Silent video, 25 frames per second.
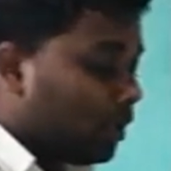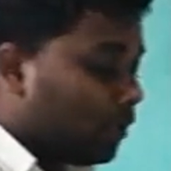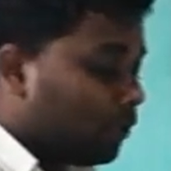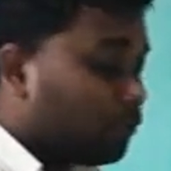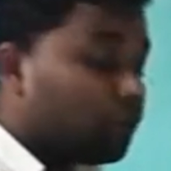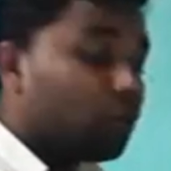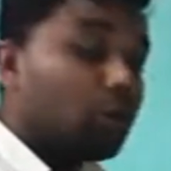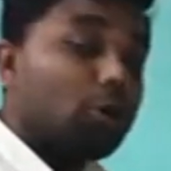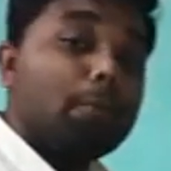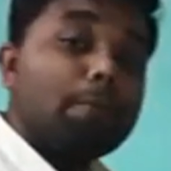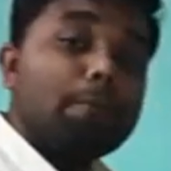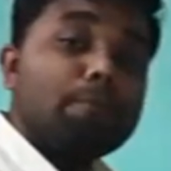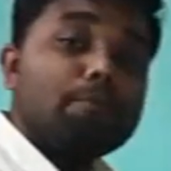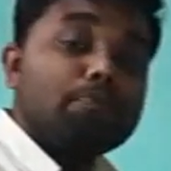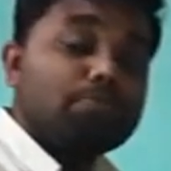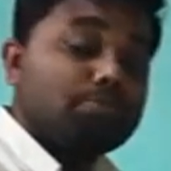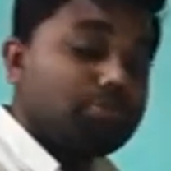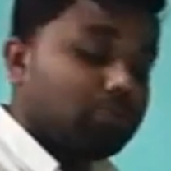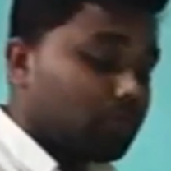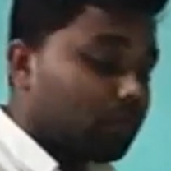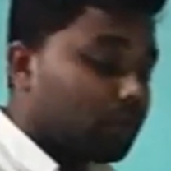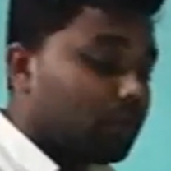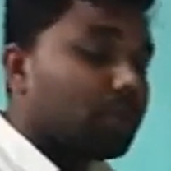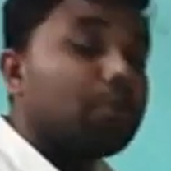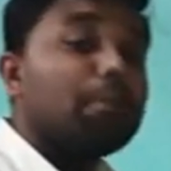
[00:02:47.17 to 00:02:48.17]
from
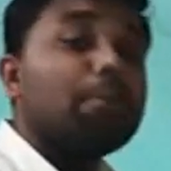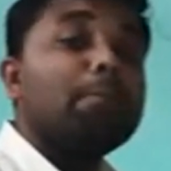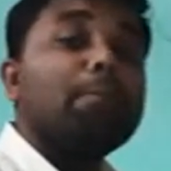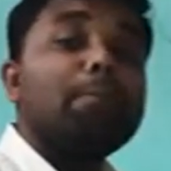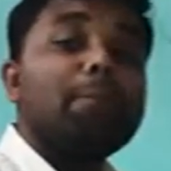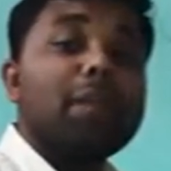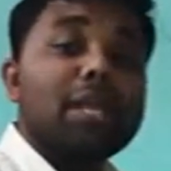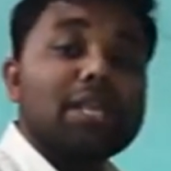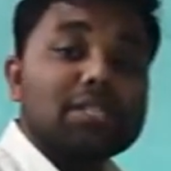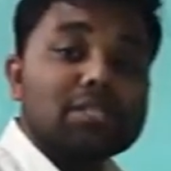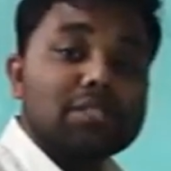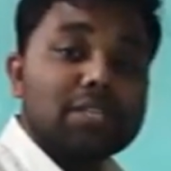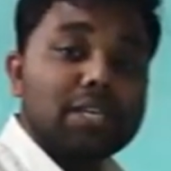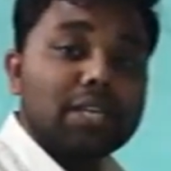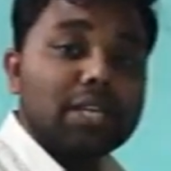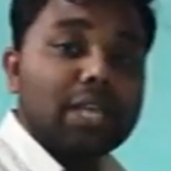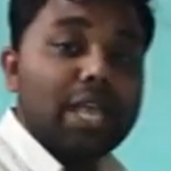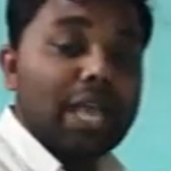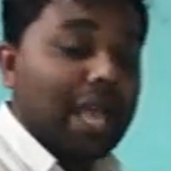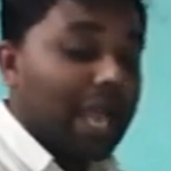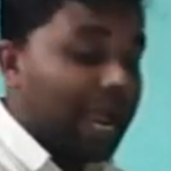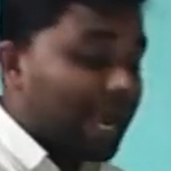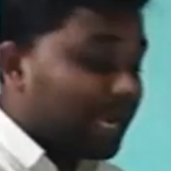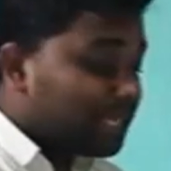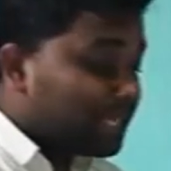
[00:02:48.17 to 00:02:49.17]
plastic,
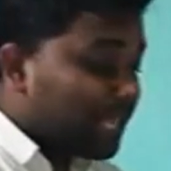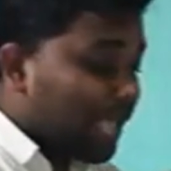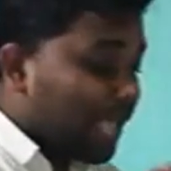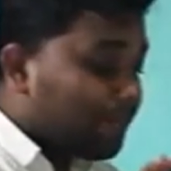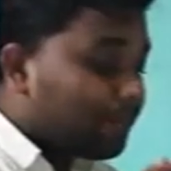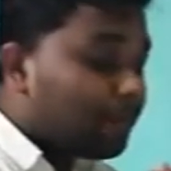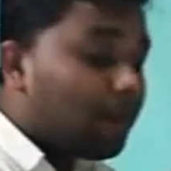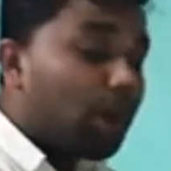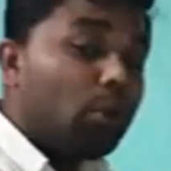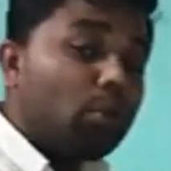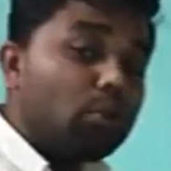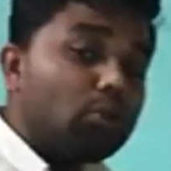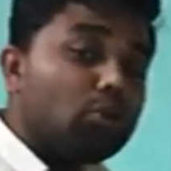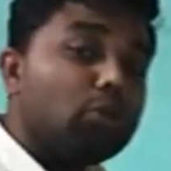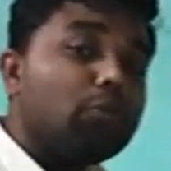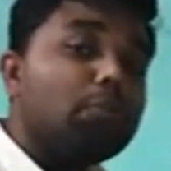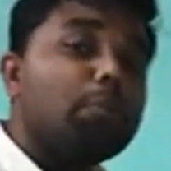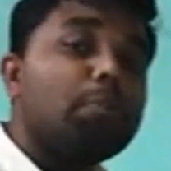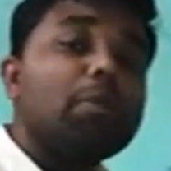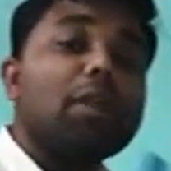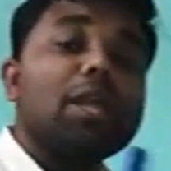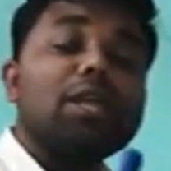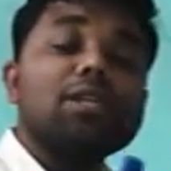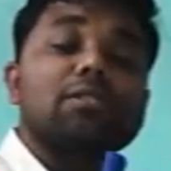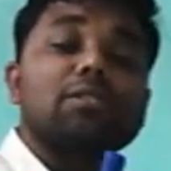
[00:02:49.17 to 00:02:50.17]
and the amount
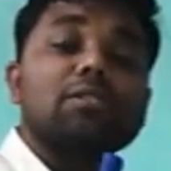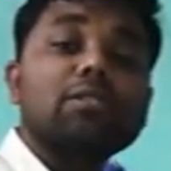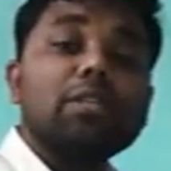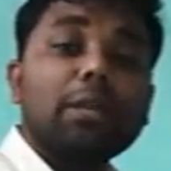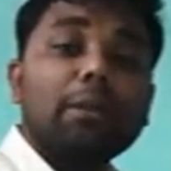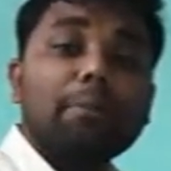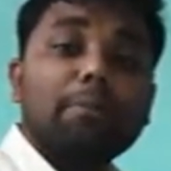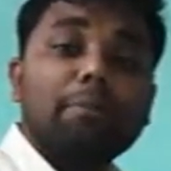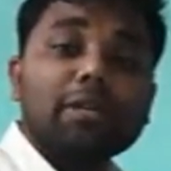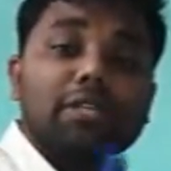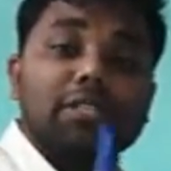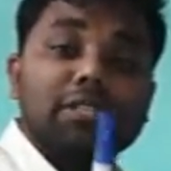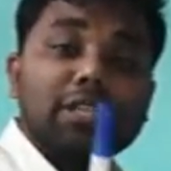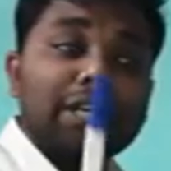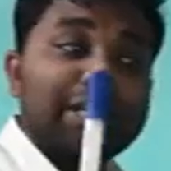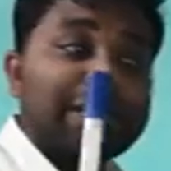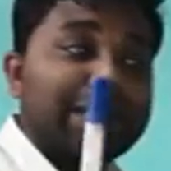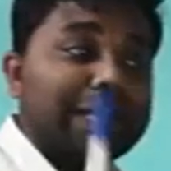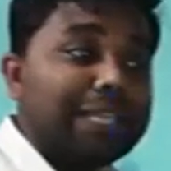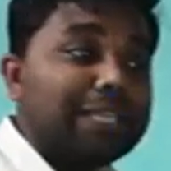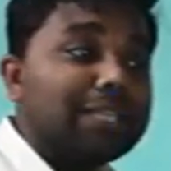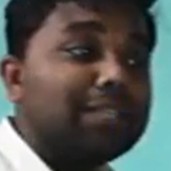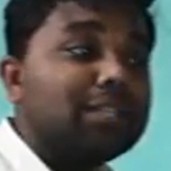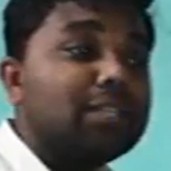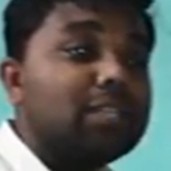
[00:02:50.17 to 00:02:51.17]
of plastic
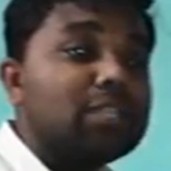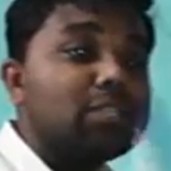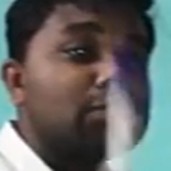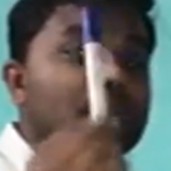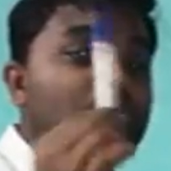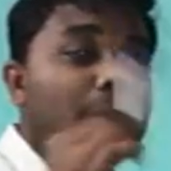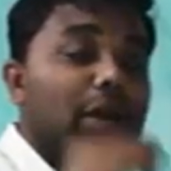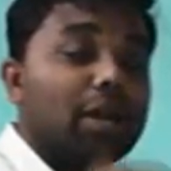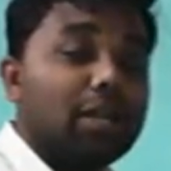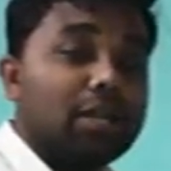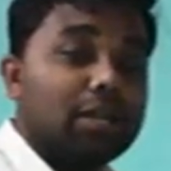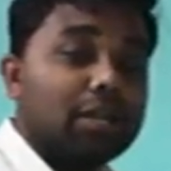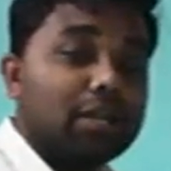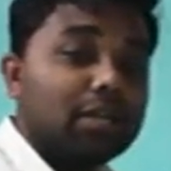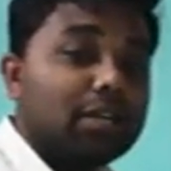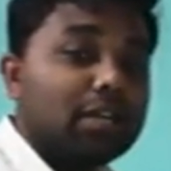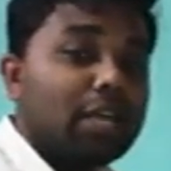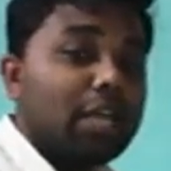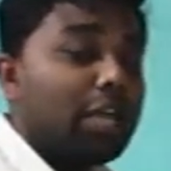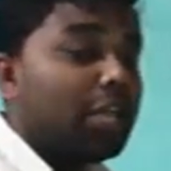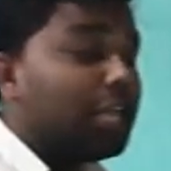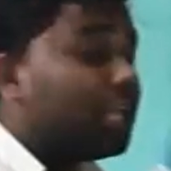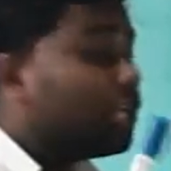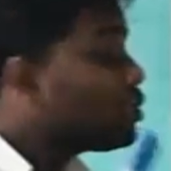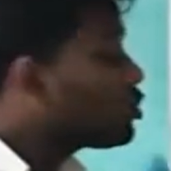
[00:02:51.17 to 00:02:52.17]
present in this marker
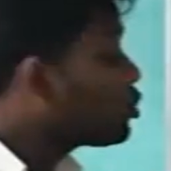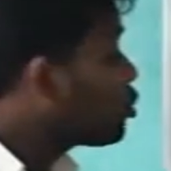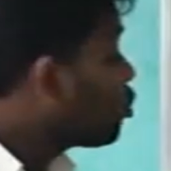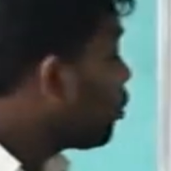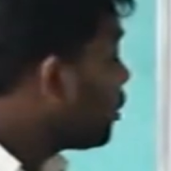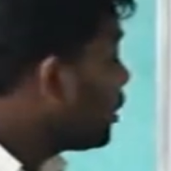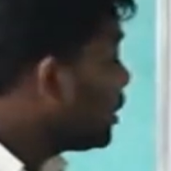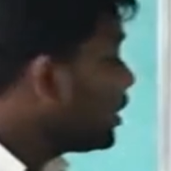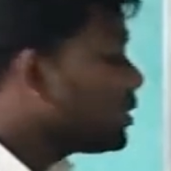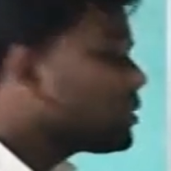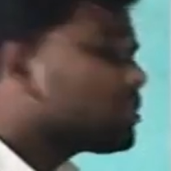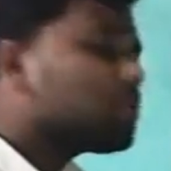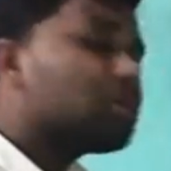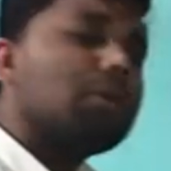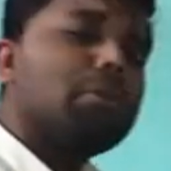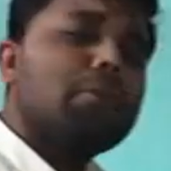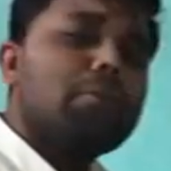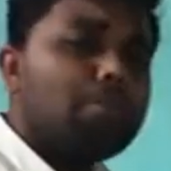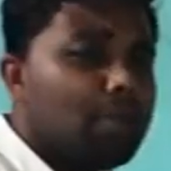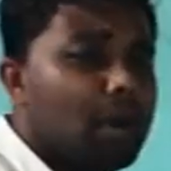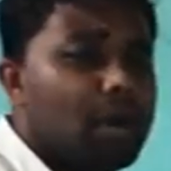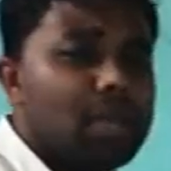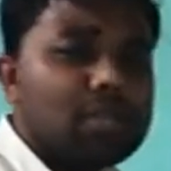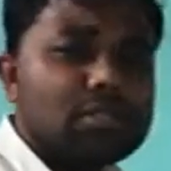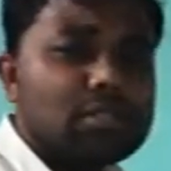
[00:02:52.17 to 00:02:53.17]
is called its
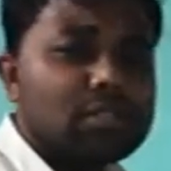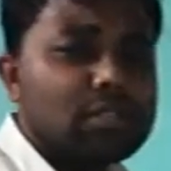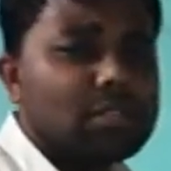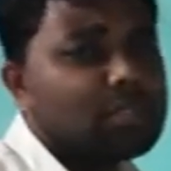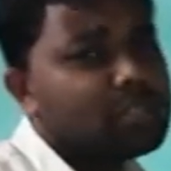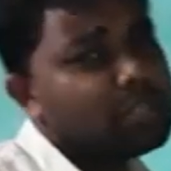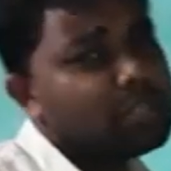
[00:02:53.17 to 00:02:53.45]
mass.